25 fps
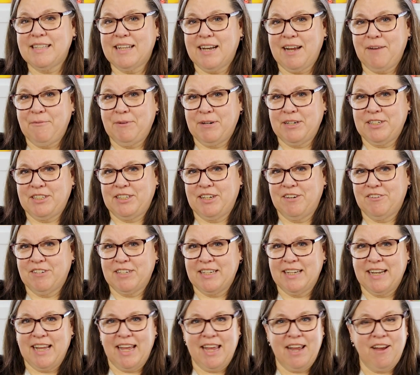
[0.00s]
that I want to share
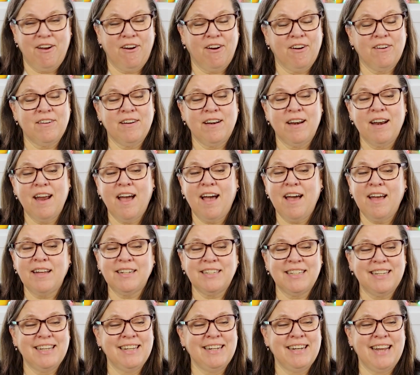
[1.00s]
today are not
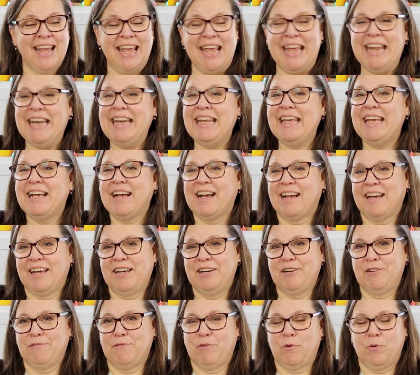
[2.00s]
in any
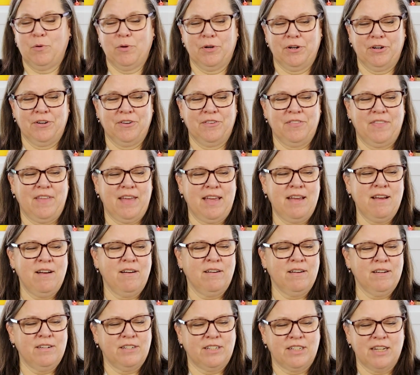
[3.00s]
kind of order. They
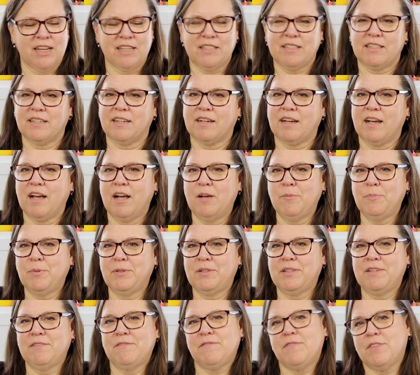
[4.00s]
are just a
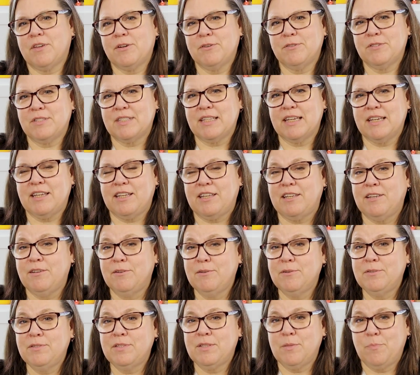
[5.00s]
couple of those that
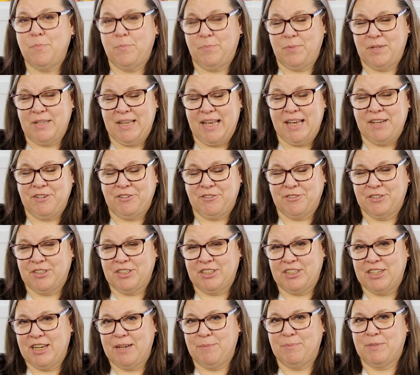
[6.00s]
use the Tetris
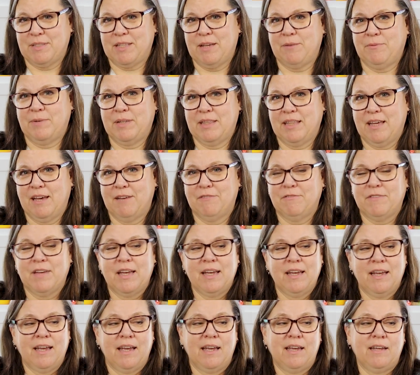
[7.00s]
shapes that we love,
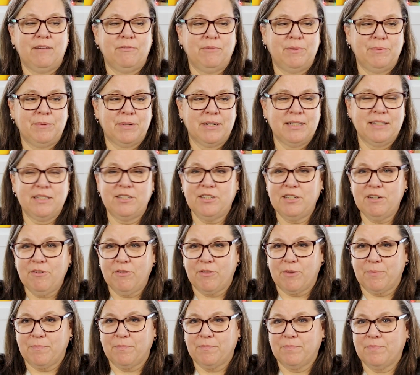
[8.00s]
and we wanted to share
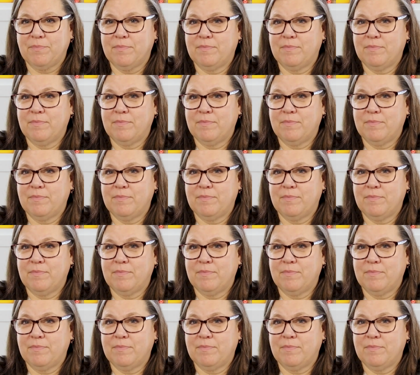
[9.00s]
them.